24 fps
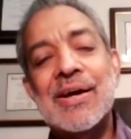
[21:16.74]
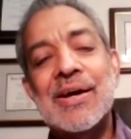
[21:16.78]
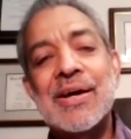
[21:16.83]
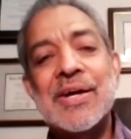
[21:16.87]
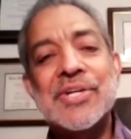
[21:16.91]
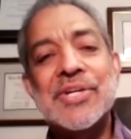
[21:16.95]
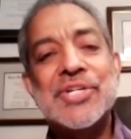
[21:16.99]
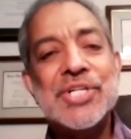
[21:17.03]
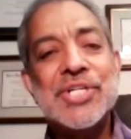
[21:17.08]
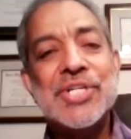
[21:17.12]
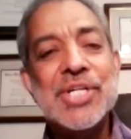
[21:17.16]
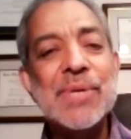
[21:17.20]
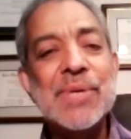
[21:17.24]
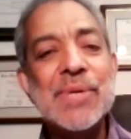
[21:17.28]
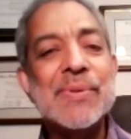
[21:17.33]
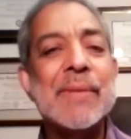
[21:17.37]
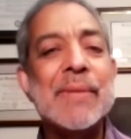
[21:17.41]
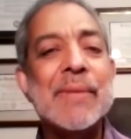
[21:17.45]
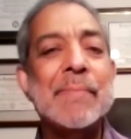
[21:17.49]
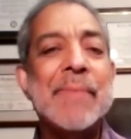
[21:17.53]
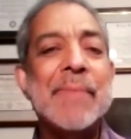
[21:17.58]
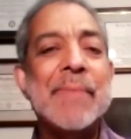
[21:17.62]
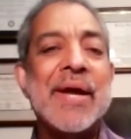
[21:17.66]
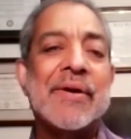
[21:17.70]
She was
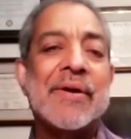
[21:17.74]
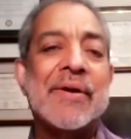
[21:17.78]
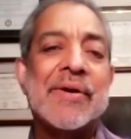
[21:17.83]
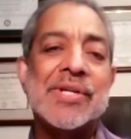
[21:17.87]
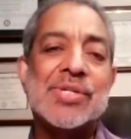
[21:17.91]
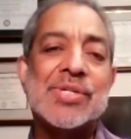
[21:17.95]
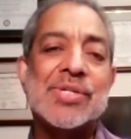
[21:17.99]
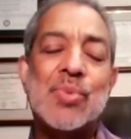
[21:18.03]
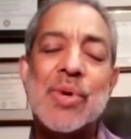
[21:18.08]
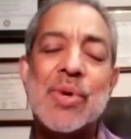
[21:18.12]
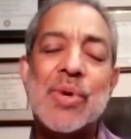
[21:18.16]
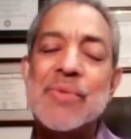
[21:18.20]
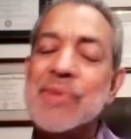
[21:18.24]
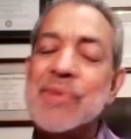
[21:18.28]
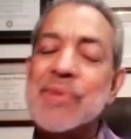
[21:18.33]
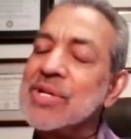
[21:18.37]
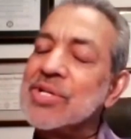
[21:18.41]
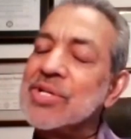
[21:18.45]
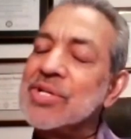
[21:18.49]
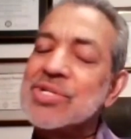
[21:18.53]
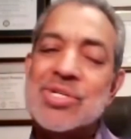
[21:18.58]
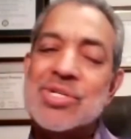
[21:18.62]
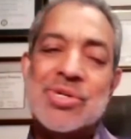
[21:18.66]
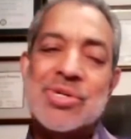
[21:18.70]
embarrassed. We were
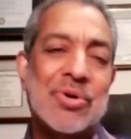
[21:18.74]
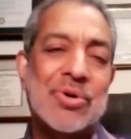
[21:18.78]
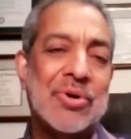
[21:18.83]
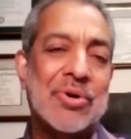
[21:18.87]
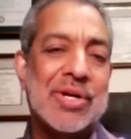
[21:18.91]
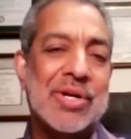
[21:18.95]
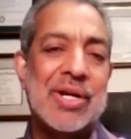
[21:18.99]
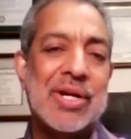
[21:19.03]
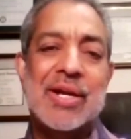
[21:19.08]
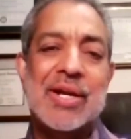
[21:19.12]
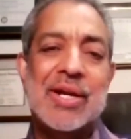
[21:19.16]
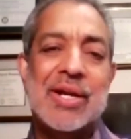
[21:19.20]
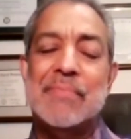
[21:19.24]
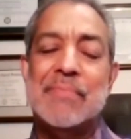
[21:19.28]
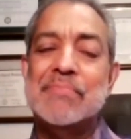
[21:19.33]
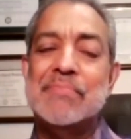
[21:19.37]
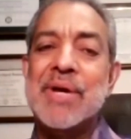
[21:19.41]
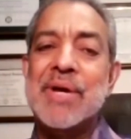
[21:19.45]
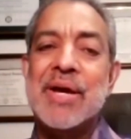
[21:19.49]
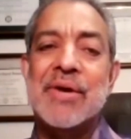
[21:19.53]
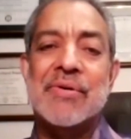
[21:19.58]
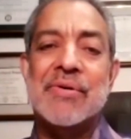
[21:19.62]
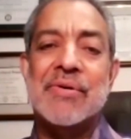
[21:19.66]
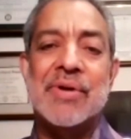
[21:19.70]
just totally
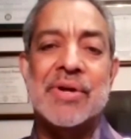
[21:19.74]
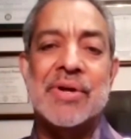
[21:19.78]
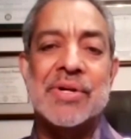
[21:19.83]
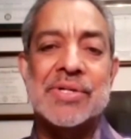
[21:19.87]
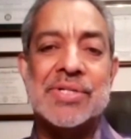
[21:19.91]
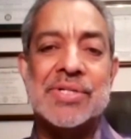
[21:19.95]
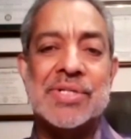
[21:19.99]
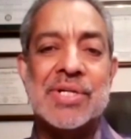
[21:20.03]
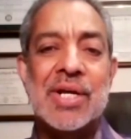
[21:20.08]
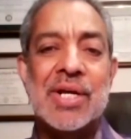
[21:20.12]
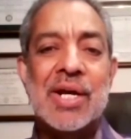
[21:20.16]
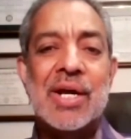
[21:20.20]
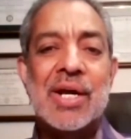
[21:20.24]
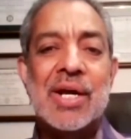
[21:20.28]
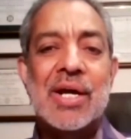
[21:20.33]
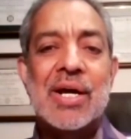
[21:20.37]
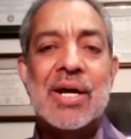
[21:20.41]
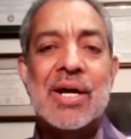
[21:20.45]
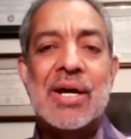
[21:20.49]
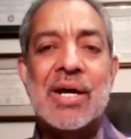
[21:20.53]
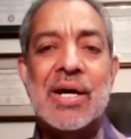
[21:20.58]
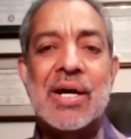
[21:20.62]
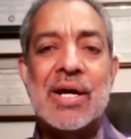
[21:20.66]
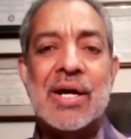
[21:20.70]
embarrassed.
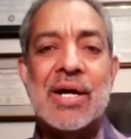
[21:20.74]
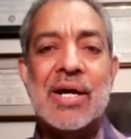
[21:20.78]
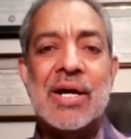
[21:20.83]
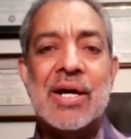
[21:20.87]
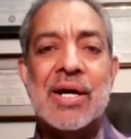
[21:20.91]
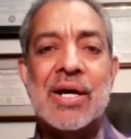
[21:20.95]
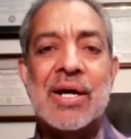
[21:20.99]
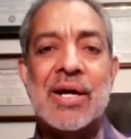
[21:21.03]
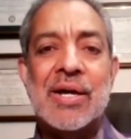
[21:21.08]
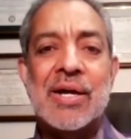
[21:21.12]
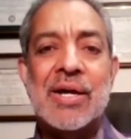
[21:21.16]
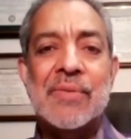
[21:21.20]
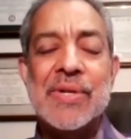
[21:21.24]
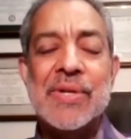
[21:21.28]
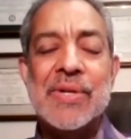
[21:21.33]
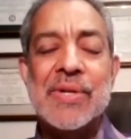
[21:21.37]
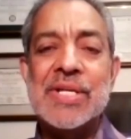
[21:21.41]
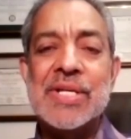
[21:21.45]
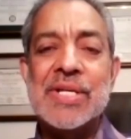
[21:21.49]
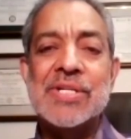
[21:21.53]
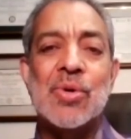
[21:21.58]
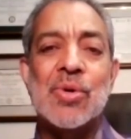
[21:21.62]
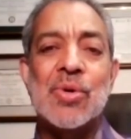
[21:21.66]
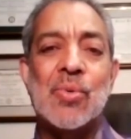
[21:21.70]
We
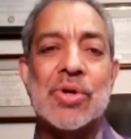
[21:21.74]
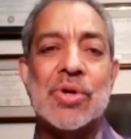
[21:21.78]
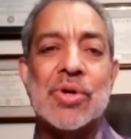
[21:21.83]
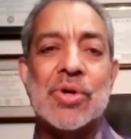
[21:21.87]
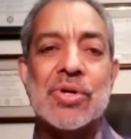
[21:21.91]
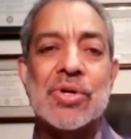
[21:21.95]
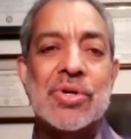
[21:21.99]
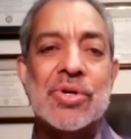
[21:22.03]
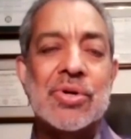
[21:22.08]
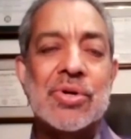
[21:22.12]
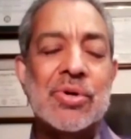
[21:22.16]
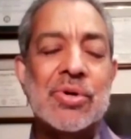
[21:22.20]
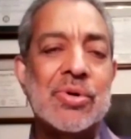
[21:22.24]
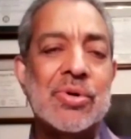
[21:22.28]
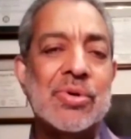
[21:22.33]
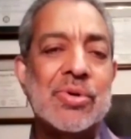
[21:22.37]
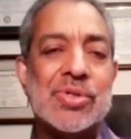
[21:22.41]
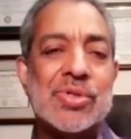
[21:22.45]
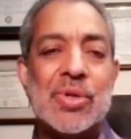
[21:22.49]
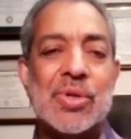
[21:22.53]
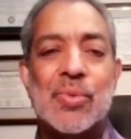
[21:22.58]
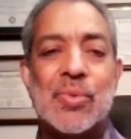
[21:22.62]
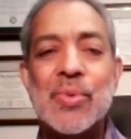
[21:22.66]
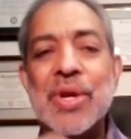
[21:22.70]
didn't know what to do.
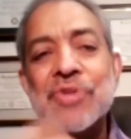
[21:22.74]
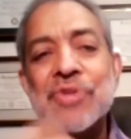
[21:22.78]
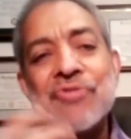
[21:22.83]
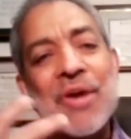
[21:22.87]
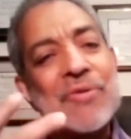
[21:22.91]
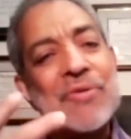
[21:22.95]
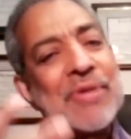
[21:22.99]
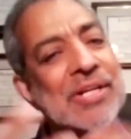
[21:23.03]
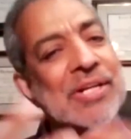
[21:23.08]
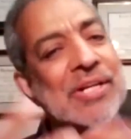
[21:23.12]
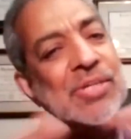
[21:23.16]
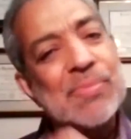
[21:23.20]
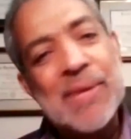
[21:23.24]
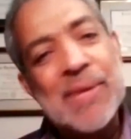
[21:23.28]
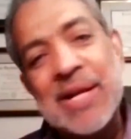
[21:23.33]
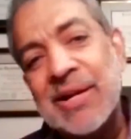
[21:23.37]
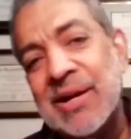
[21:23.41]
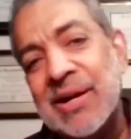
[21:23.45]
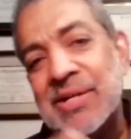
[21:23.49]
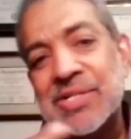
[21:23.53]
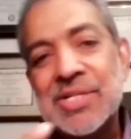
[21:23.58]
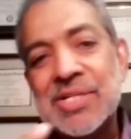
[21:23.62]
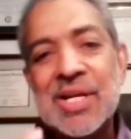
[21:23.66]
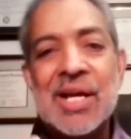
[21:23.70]
So we're trying to explain
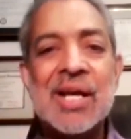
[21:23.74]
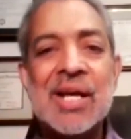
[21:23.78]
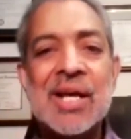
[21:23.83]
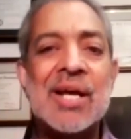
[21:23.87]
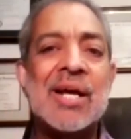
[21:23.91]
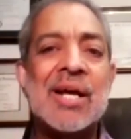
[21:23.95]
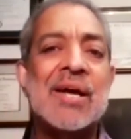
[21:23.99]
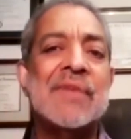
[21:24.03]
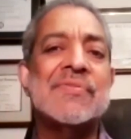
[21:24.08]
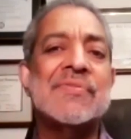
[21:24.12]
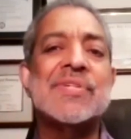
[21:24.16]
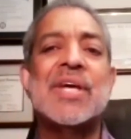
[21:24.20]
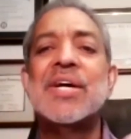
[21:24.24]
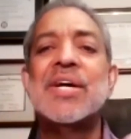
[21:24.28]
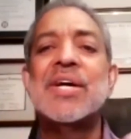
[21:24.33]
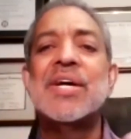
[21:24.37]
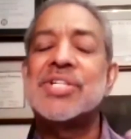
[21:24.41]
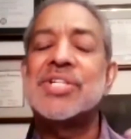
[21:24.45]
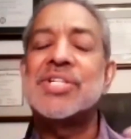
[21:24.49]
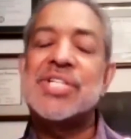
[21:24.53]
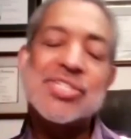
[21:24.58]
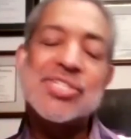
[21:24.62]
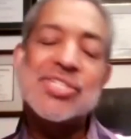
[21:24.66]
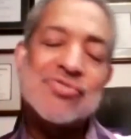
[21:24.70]
ourselves.
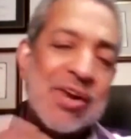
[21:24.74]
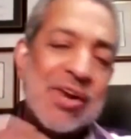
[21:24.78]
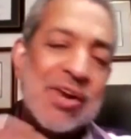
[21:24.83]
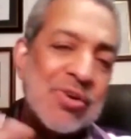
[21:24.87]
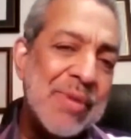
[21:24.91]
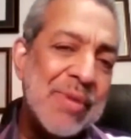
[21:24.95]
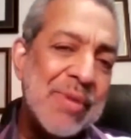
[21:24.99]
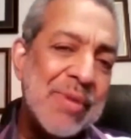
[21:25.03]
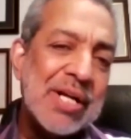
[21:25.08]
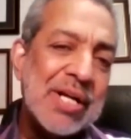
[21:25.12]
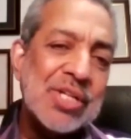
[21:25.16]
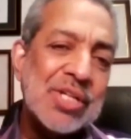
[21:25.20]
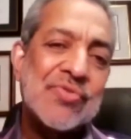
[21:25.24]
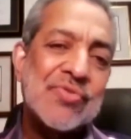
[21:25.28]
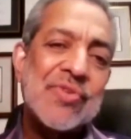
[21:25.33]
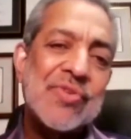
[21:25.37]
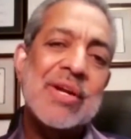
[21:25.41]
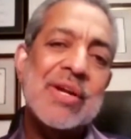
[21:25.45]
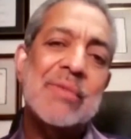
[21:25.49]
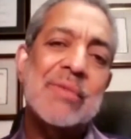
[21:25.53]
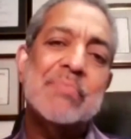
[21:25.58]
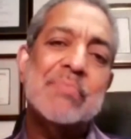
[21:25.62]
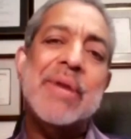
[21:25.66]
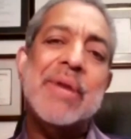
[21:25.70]
She's trying to make us
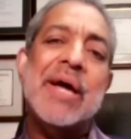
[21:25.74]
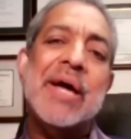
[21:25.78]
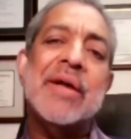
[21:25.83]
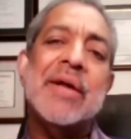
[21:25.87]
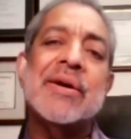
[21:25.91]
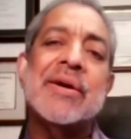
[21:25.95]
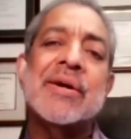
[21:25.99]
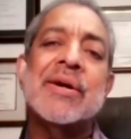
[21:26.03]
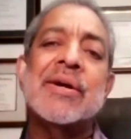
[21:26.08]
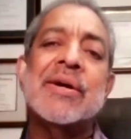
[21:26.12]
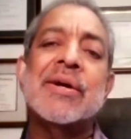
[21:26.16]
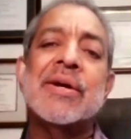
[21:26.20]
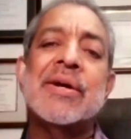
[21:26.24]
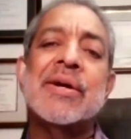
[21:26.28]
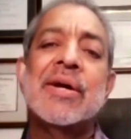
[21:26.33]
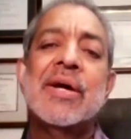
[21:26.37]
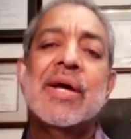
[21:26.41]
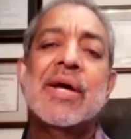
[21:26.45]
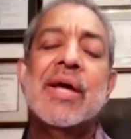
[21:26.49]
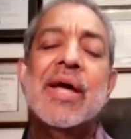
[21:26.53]
feel better.